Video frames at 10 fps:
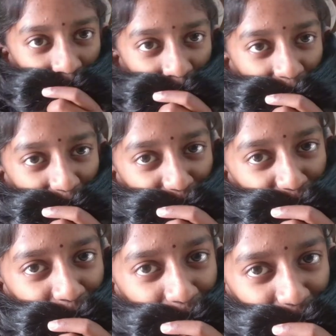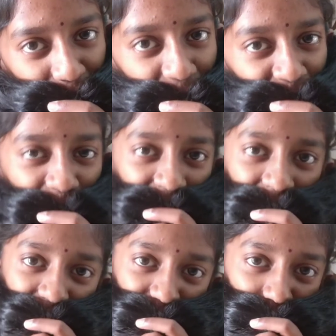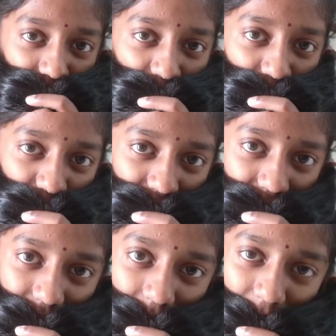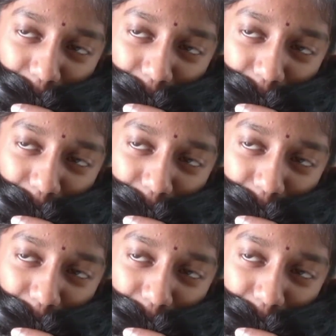I don't know what is wrong with the